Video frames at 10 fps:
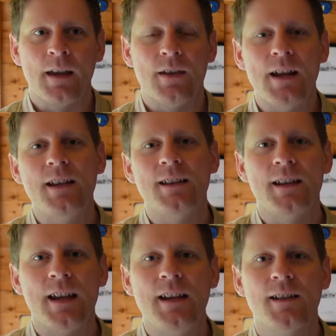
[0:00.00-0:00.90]
Then into
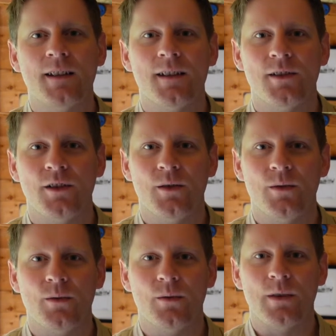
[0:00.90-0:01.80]
the
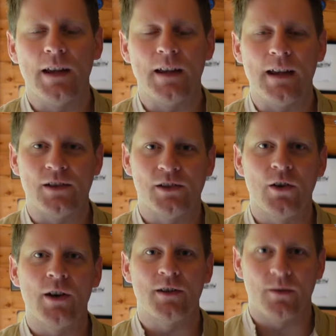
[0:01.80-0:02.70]
80s, it
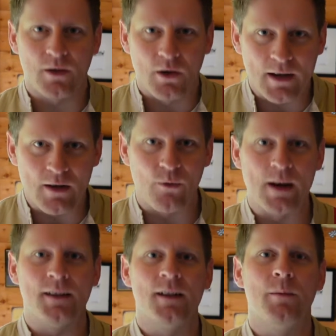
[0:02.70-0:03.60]
started to kind of get
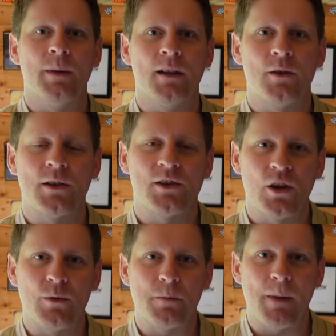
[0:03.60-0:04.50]
reined in a bit because you had
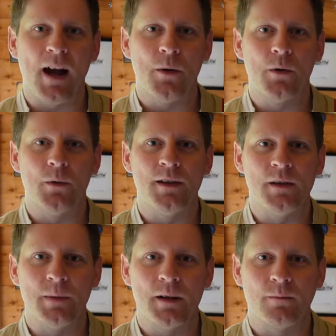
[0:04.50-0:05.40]
so much power with these
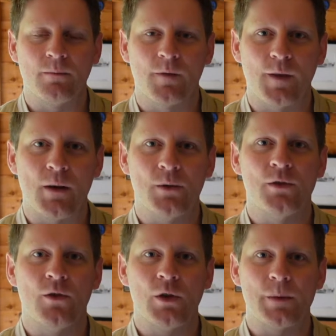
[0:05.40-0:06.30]
big
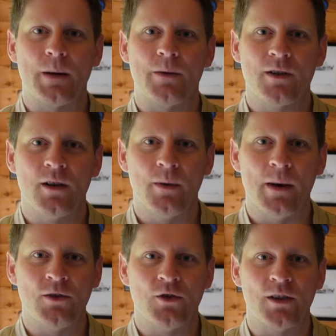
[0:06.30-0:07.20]
1,000 horsepower turbo
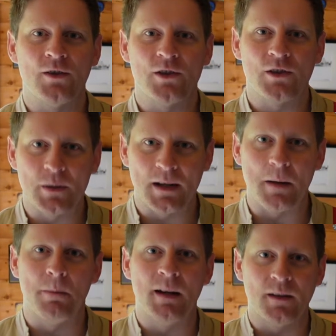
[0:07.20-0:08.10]
engines. You started to
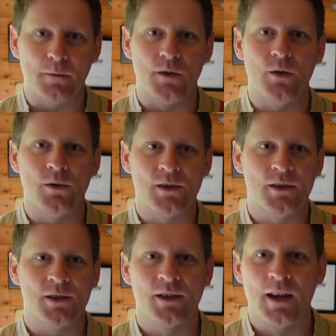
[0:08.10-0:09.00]
get big
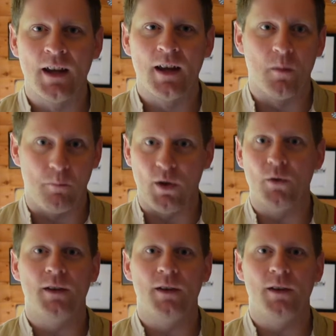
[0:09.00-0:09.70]
diffusers, blown